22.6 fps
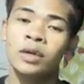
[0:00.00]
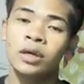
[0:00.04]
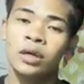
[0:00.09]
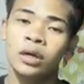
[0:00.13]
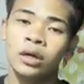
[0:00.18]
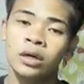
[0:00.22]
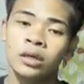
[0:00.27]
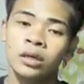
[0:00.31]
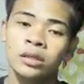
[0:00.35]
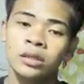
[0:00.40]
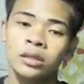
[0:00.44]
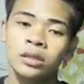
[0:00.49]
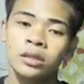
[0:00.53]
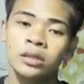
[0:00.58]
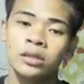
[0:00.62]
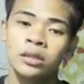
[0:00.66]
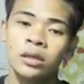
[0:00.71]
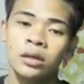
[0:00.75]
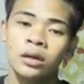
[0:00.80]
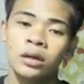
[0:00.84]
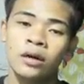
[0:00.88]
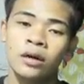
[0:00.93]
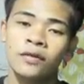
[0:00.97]
Because
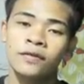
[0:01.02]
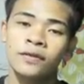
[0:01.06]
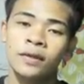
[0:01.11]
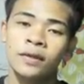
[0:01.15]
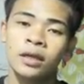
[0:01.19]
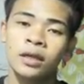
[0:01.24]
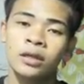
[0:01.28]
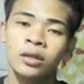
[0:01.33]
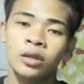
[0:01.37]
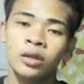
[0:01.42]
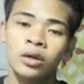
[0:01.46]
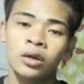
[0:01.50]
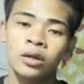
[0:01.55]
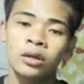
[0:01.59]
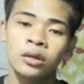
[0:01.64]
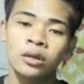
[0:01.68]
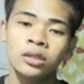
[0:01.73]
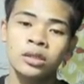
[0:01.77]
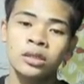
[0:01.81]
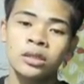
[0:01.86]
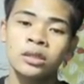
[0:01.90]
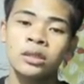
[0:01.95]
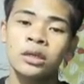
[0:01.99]
of
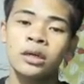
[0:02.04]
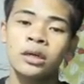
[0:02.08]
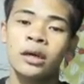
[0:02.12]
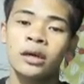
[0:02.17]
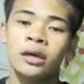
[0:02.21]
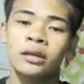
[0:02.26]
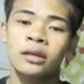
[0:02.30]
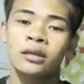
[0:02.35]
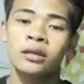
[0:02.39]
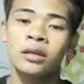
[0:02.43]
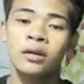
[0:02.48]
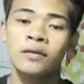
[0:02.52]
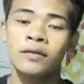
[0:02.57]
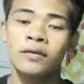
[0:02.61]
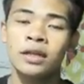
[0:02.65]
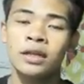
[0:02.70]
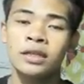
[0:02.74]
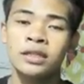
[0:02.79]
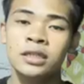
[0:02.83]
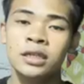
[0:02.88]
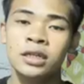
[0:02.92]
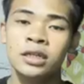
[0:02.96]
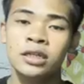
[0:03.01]
technology and
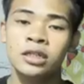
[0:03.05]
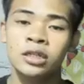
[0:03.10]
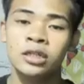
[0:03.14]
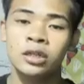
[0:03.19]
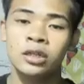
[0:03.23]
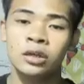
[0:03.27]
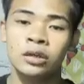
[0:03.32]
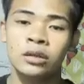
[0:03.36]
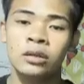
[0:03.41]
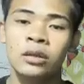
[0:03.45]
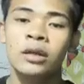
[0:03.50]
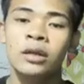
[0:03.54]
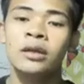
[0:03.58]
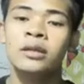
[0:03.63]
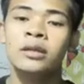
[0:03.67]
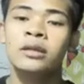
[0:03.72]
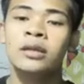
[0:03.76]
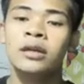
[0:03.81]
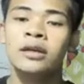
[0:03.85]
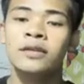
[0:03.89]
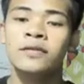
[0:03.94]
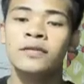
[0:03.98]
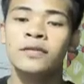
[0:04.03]
globalization,
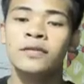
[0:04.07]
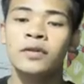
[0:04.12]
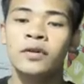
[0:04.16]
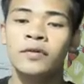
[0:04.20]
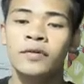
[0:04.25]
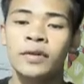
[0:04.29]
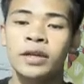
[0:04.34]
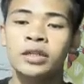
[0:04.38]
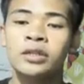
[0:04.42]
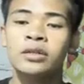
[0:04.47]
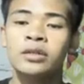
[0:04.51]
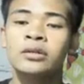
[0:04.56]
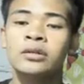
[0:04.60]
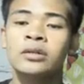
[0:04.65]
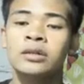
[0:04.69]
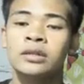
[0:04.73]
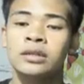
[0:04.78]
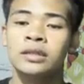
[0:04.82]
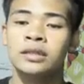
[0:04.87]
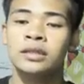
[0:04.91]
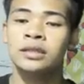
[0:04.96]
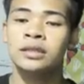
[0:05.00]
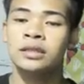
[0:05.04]
the information
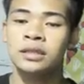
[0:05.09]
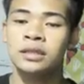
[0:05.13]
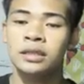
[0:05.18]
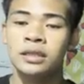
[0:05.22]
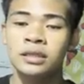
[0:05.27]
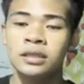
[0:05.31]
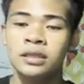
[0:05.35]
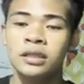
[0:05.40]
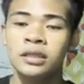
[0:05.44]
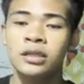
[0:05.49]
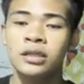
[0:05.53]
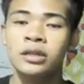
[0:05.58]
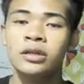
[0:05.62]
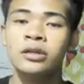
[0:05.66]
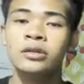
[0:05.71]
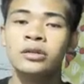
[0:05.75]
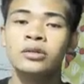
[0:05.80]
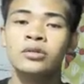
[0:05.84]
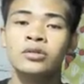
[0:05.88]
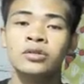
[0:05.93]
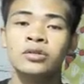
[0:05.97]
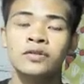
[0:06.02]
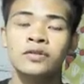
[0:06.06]
is
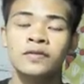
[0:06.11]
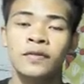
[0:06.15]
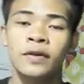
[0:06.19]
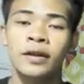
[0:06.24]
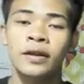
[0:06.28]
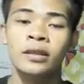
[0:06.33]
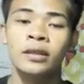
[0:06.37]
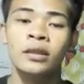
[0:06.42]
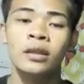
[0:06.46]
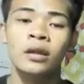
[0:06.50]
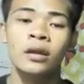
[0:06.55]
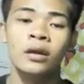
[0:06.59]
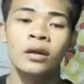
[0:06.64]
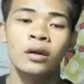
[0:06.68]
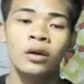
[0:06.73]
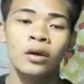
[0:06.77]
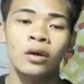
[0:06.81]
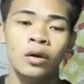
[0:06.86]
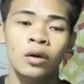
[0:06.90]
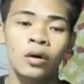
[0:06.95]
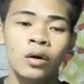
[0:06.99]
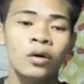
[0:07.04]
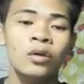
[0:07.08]
easier to spread
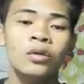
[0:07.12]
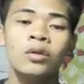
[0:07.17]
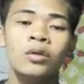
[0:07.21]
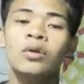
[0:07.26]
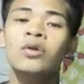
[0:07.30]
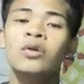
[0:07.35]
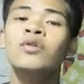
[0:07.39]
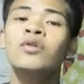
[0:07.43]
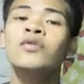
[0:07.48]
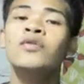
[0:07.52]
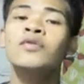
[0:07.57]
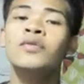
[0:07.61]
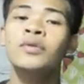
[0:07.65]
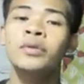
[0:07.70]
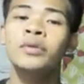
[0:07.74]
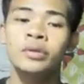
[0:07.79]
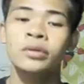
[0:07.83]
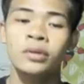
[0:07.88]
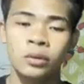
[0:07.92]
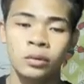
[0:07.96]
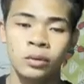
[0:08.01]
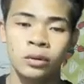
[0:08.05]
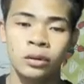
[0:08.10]
all
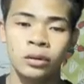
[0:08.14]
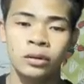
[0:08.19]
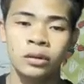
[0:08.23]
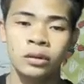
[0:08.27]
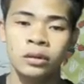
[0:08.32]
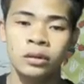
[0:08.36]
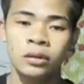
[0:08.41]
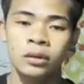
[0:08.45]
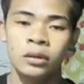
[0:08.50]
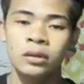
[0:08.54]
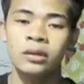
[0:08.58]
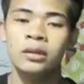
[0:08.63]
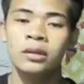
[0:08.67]
over the world.